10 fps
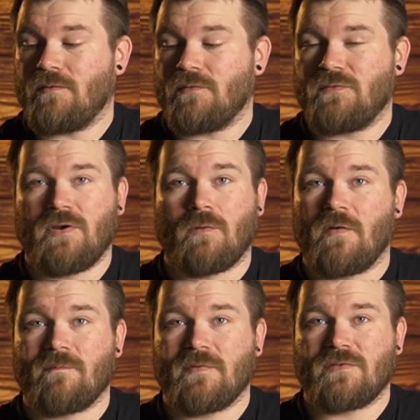steer
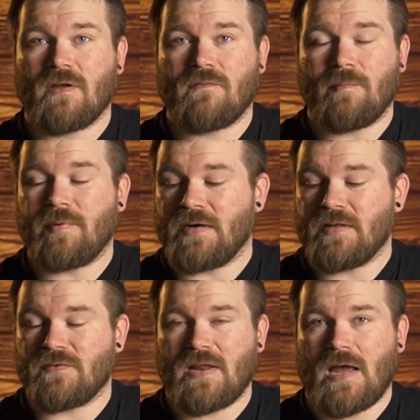away from this stuff, but it
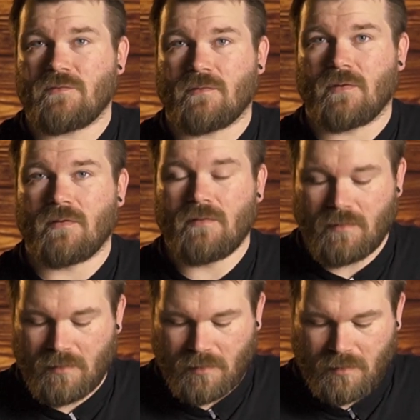is natural.
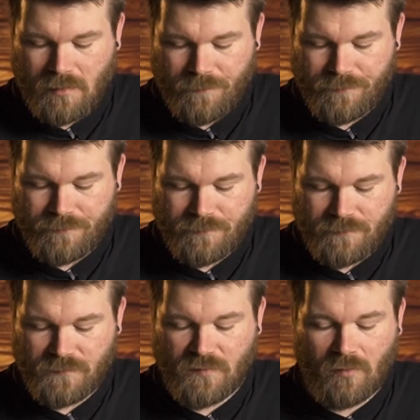
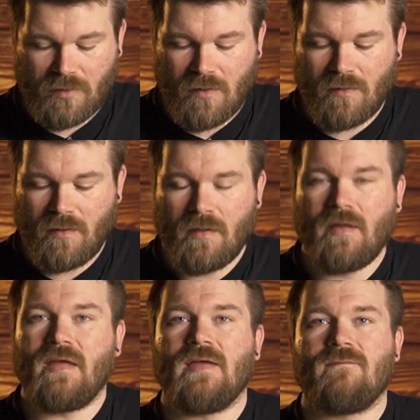Tokonol,
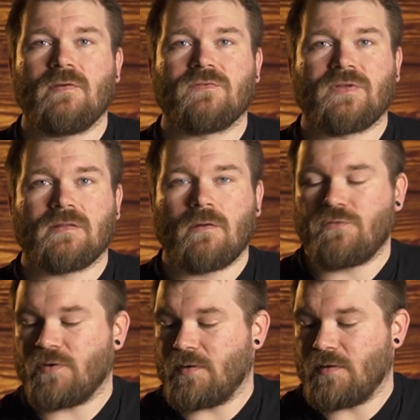it feels like
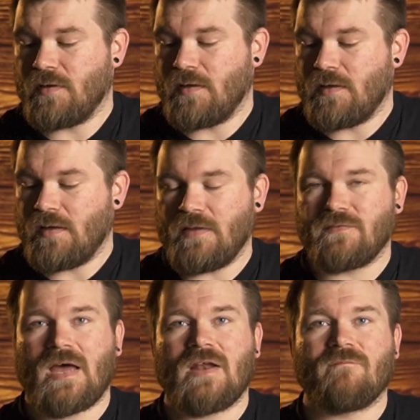lotion. It's
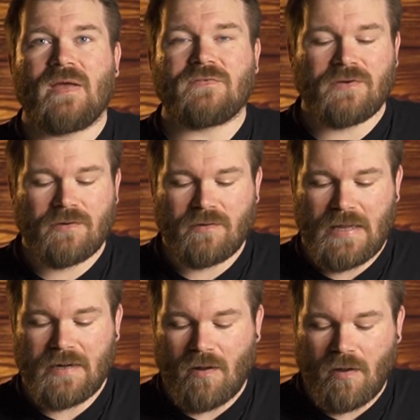kind of messier,
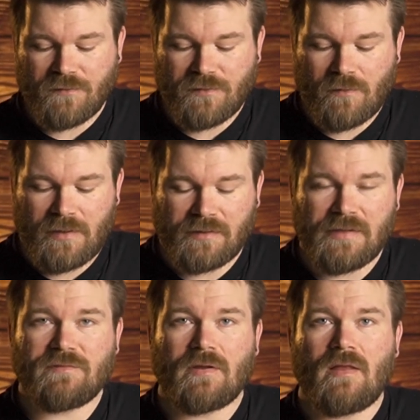and also it
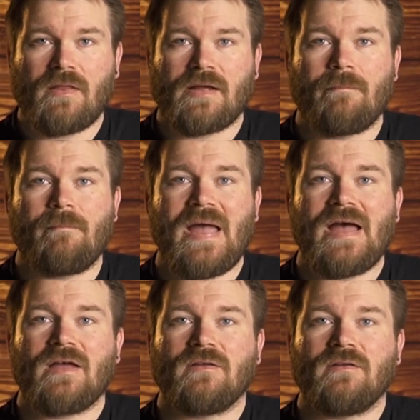leaves like a matte